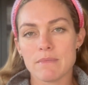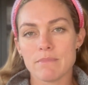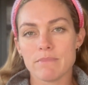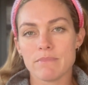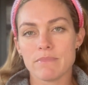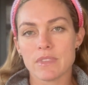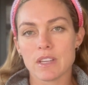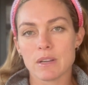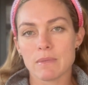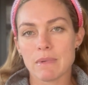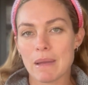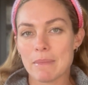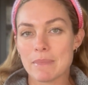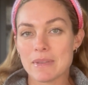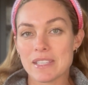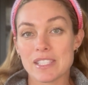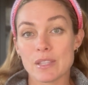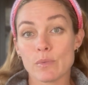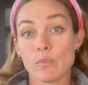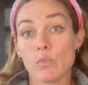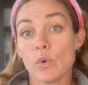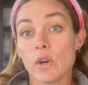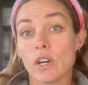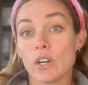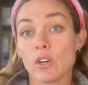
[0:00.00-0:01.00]
there might be
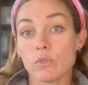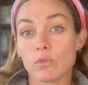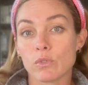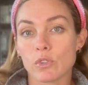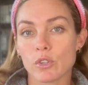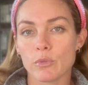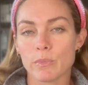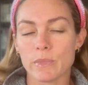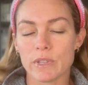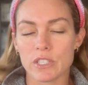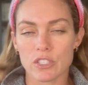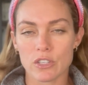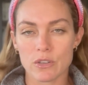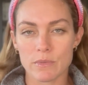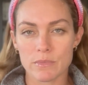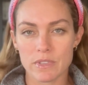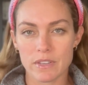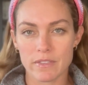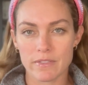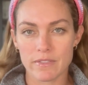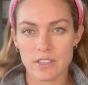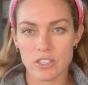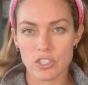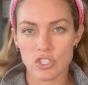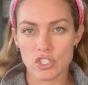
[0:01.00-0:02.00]
some wiggle room in terms
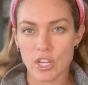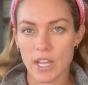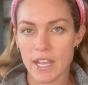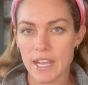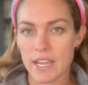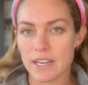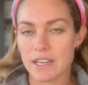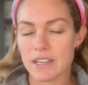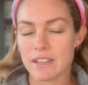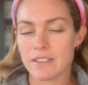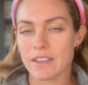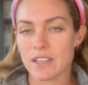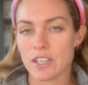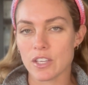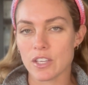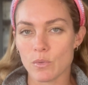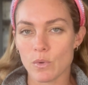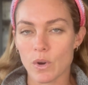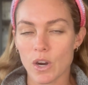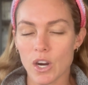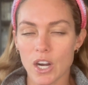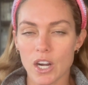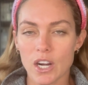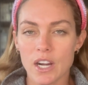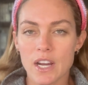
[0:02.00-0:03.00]
of the shade that
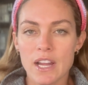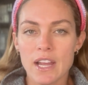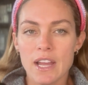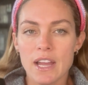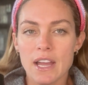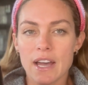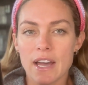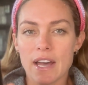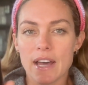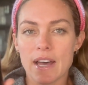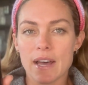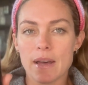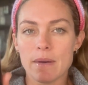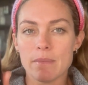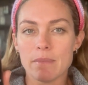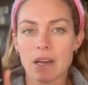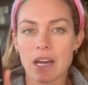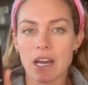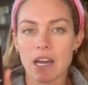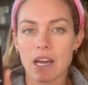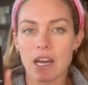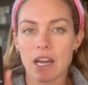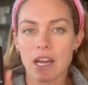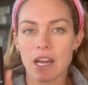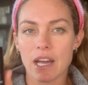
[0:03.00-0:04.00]
are.
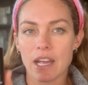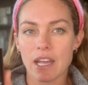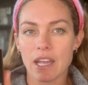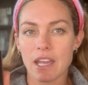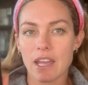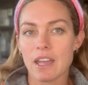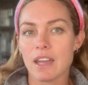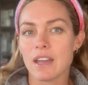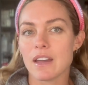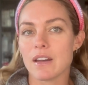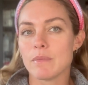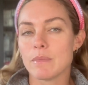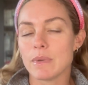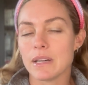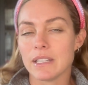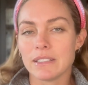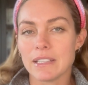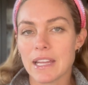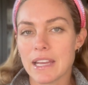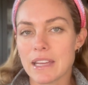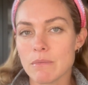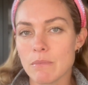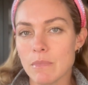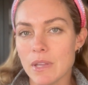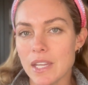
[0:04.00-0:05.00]
I am a
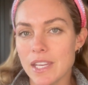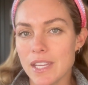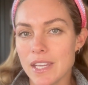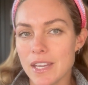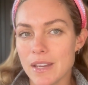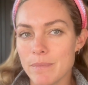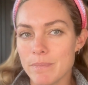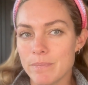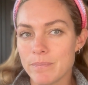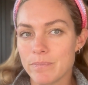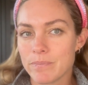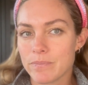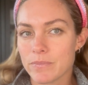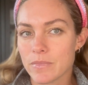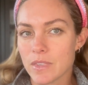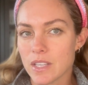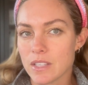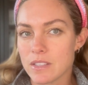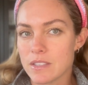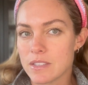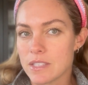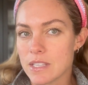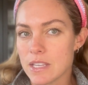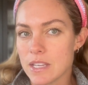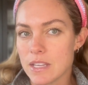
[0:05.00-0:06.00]
light medium. You can
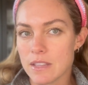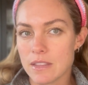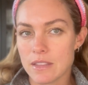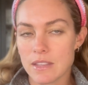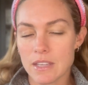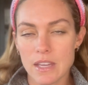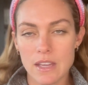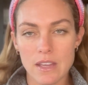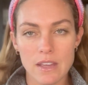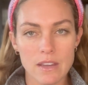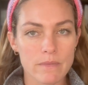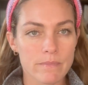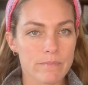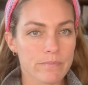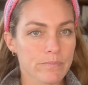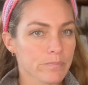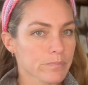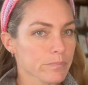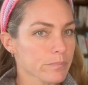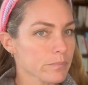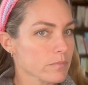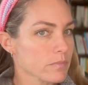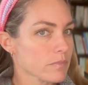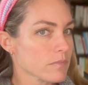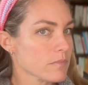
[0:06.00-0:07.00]
see the
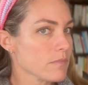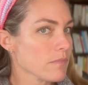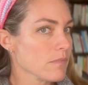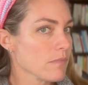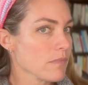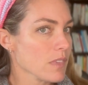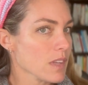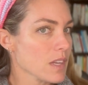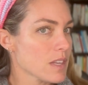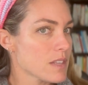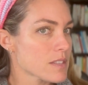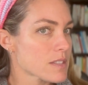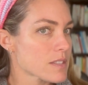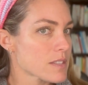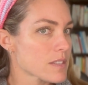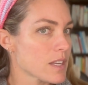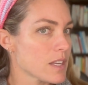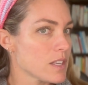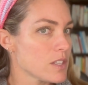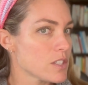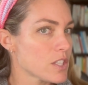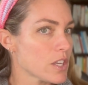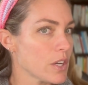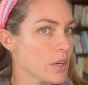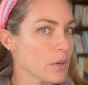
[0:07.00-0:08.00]

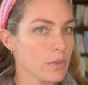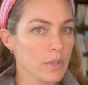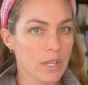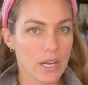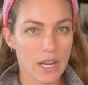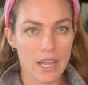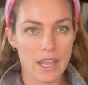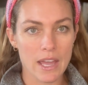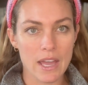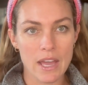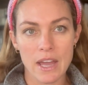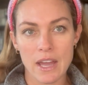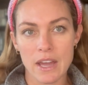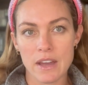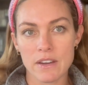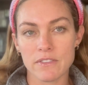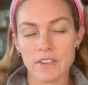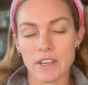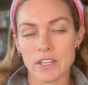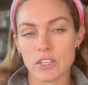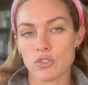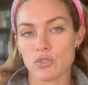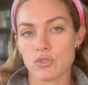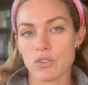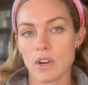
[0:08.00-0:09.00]
skin tone that I have.
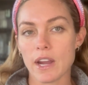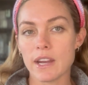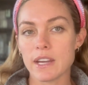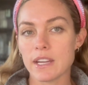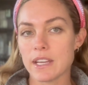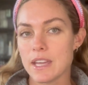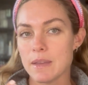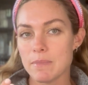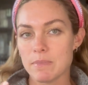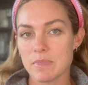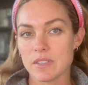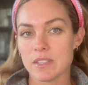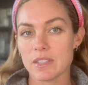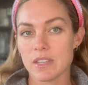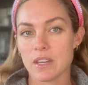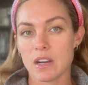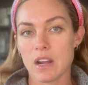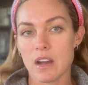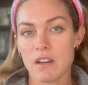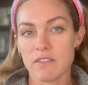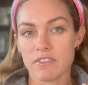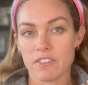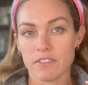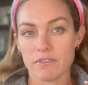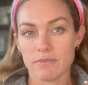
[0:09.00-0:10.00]
I try to keep the sun
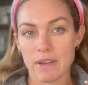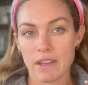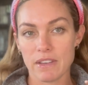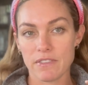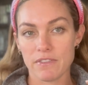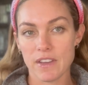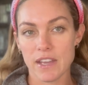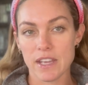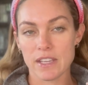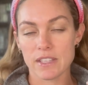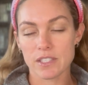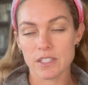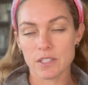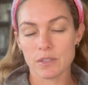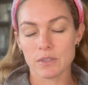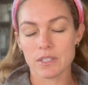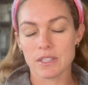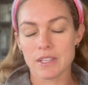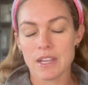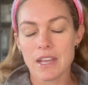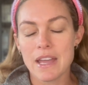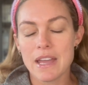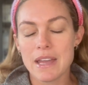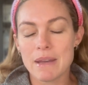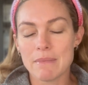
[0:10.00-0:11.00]
off of my face, so
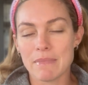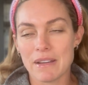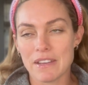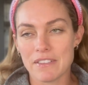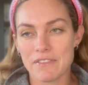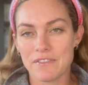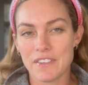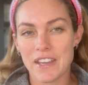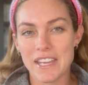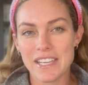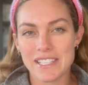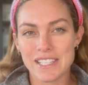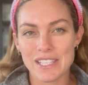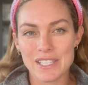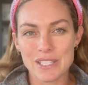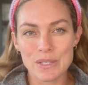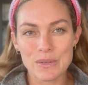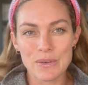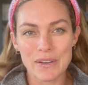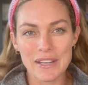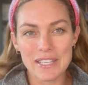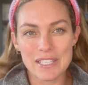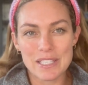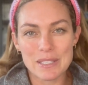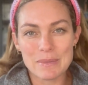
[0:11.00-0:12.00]
my face is
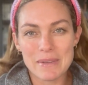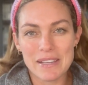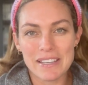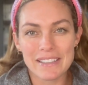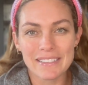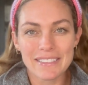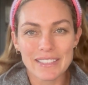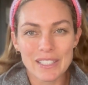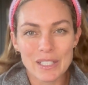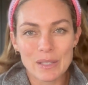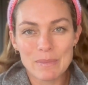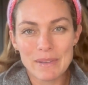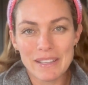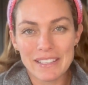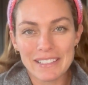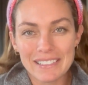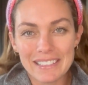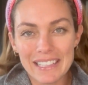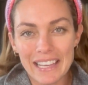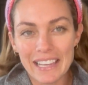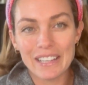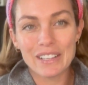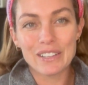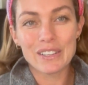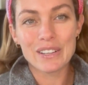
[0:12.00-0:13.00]
going to be a little bit
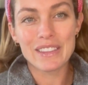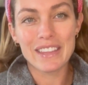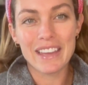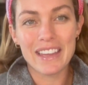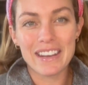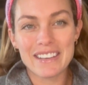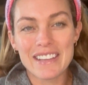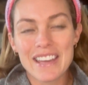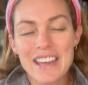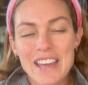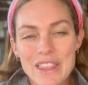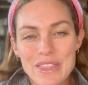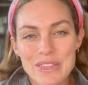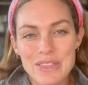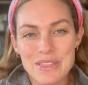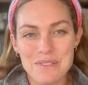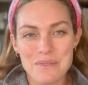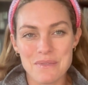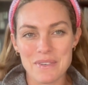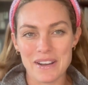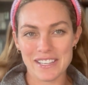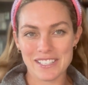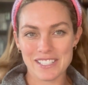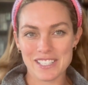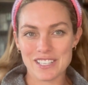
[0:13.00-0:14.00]
lighter than the
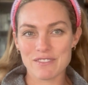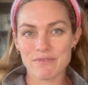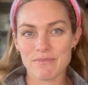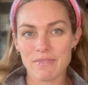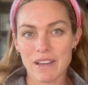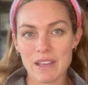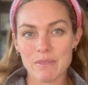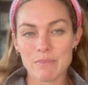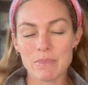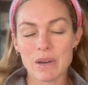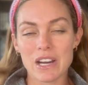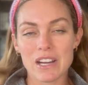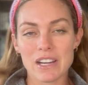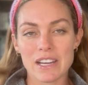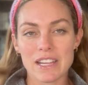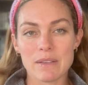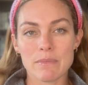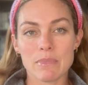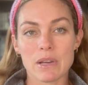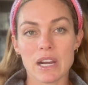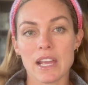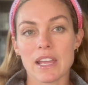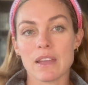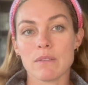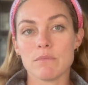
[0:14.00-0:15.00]
rest of my body,
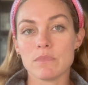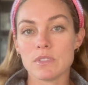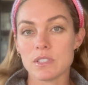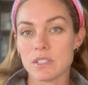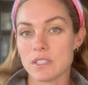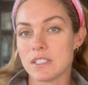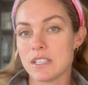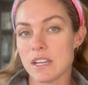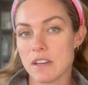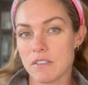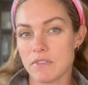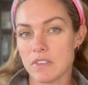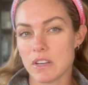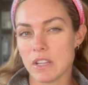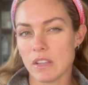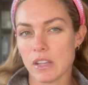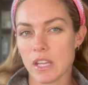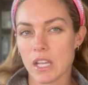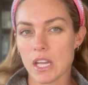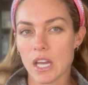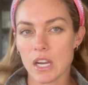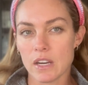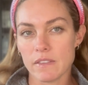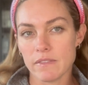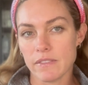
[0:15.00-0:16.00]
but I am definitely
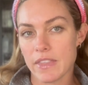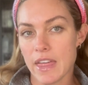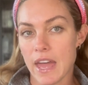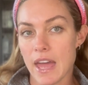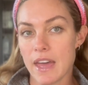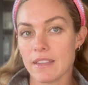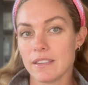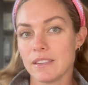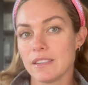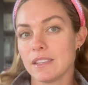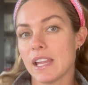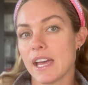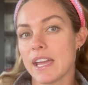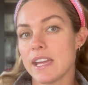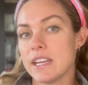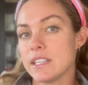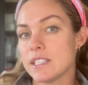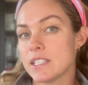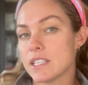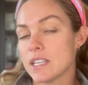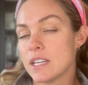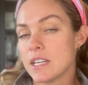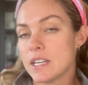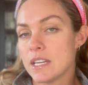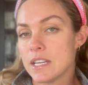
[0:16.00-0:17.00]
kind of that
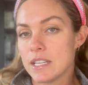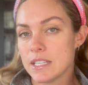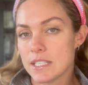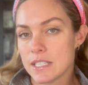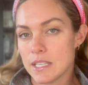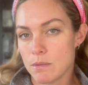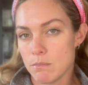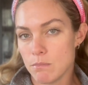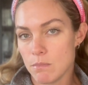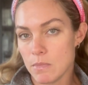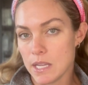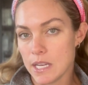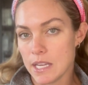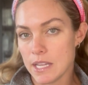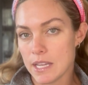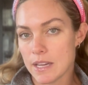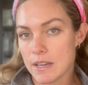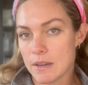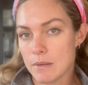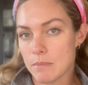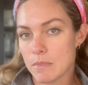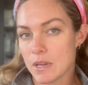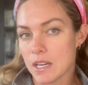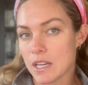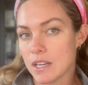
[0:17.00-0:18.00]
light to
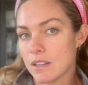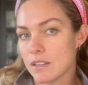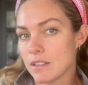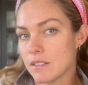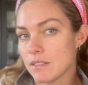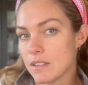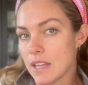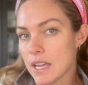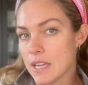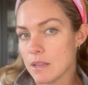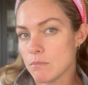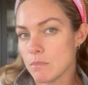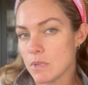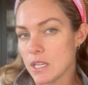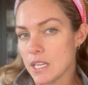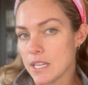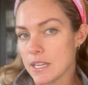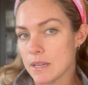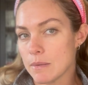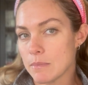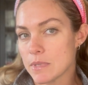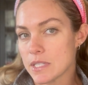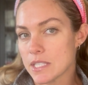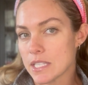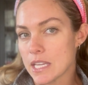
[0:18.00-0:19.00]
medium, light
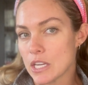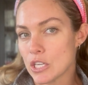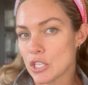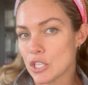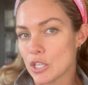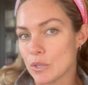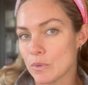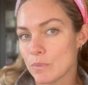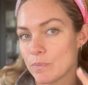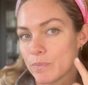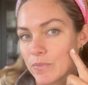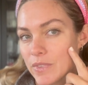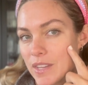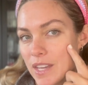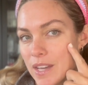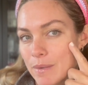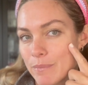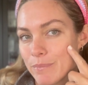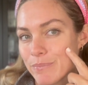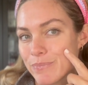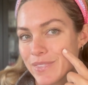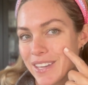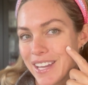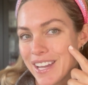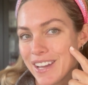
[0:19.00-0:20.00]
medium skin tone.
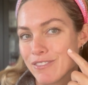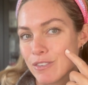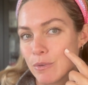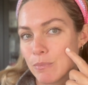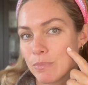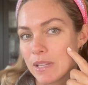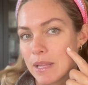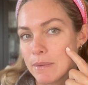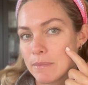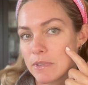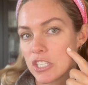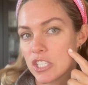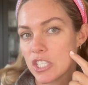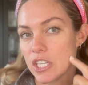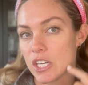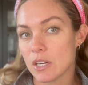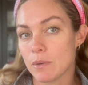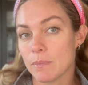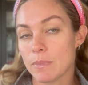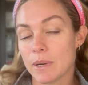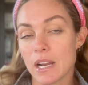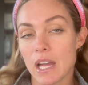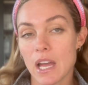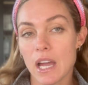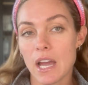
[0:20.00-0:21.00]
I have a blemish here,
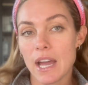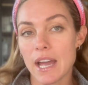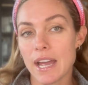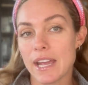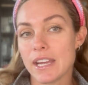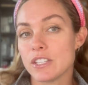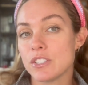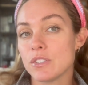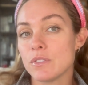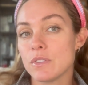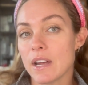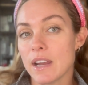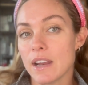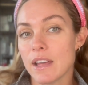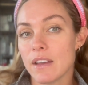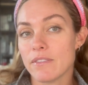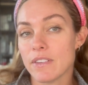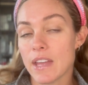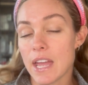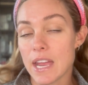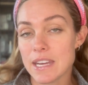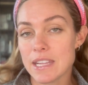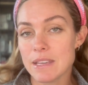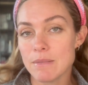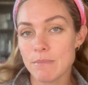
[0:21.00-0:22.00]
but I do not have
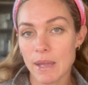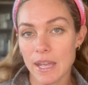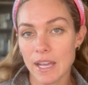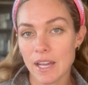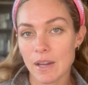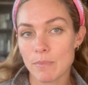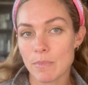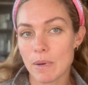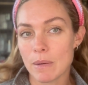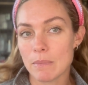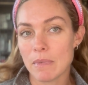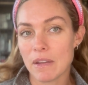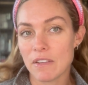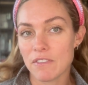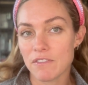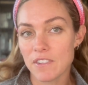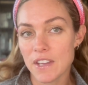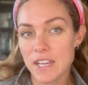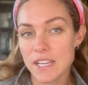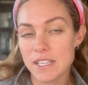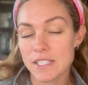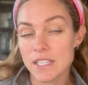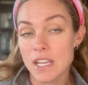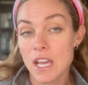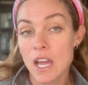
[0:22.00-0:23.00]
any makeup on my
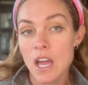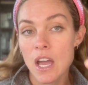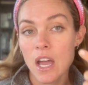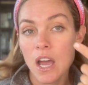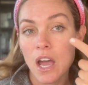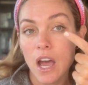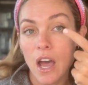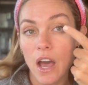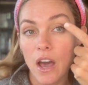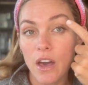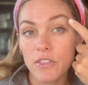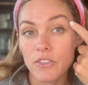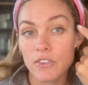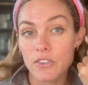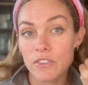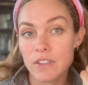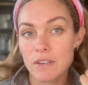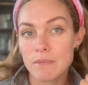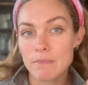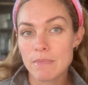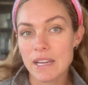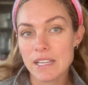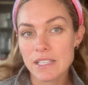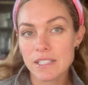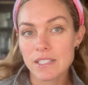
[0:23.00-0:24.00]
face other than
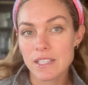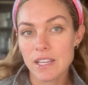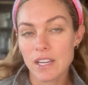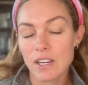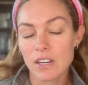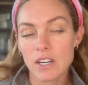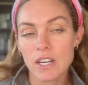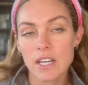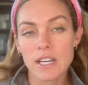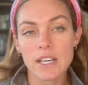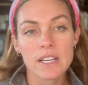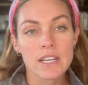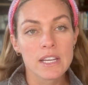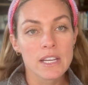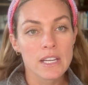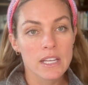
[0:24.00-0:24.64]
mascara.